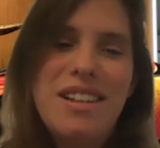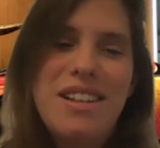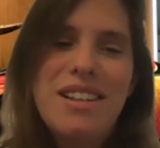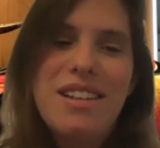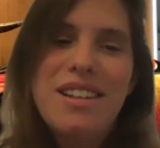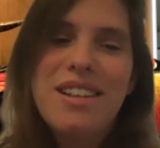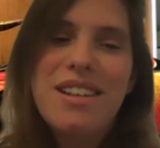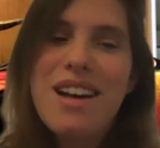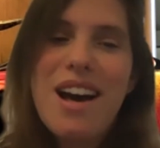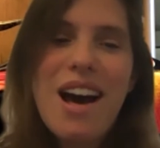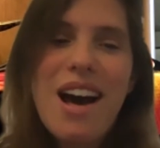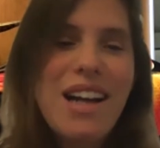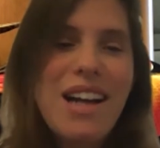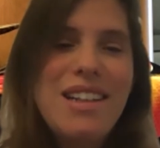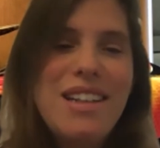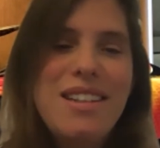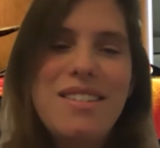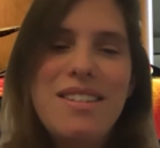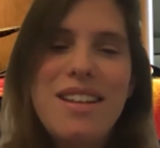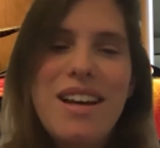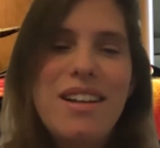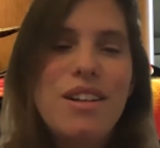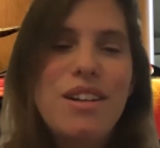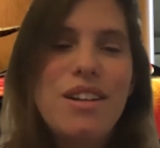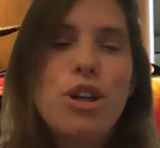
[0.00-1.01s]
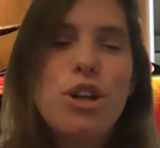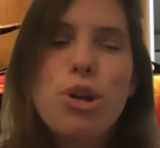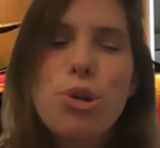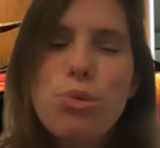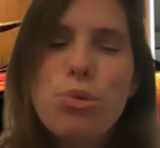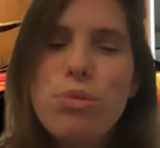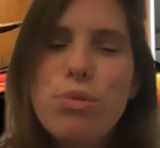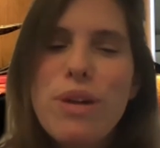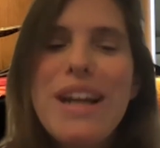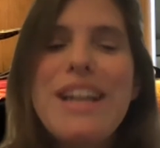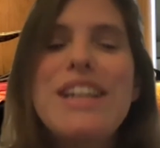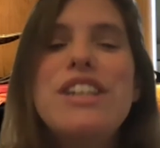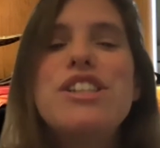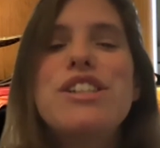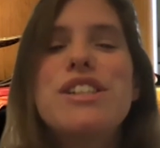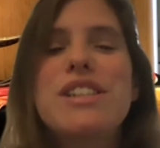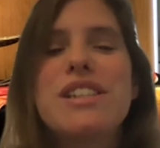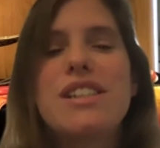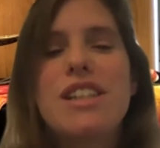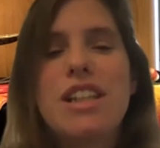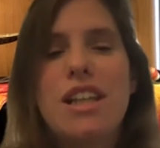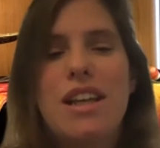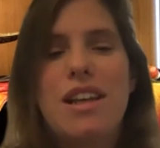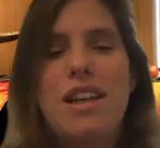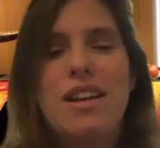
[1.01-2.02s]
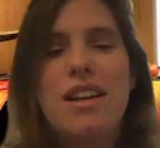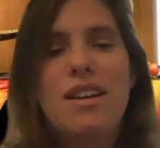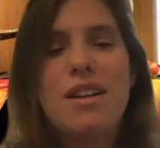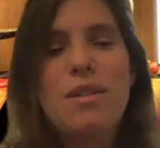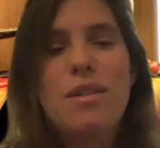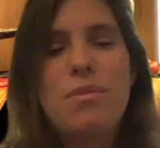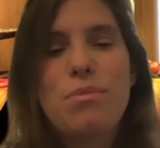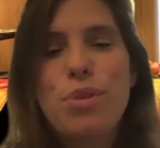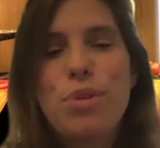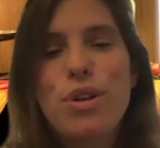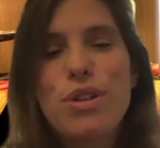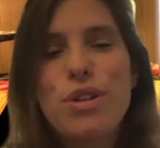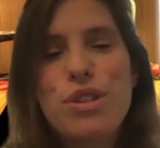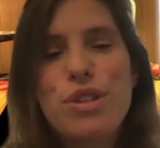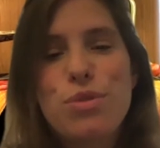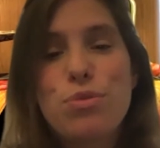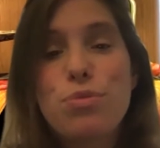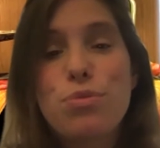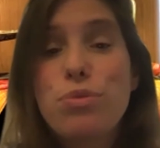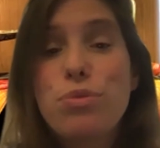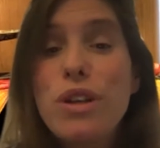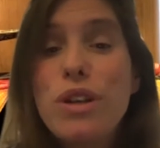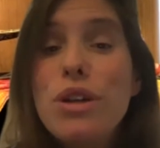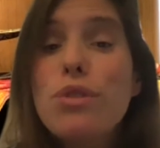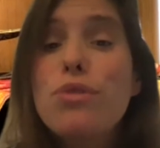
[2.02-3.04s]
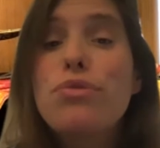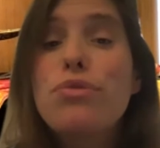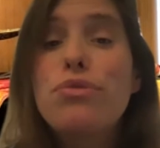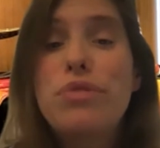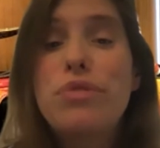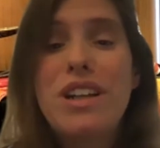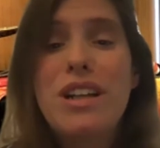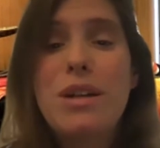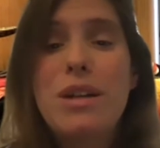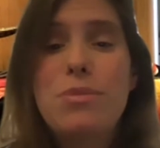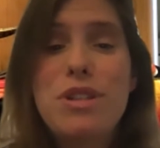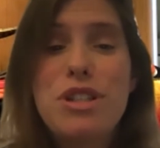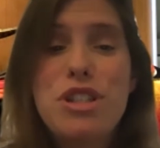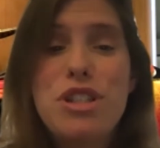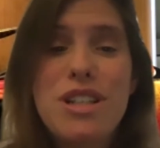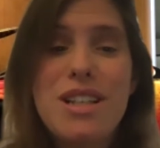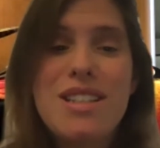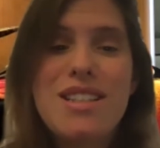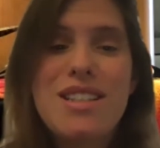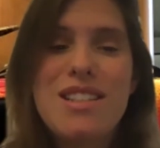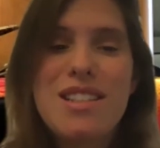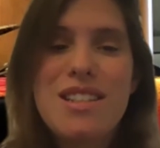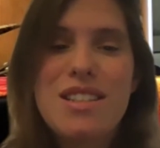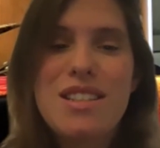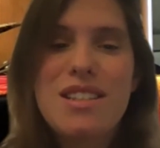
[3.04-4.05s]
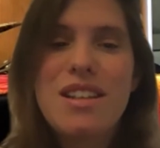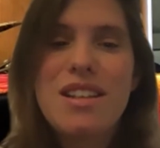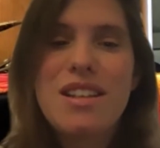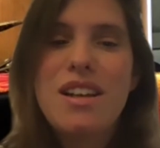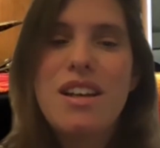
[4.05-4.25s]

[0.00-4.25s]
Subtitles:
the kind that courageously puts real freedom and justice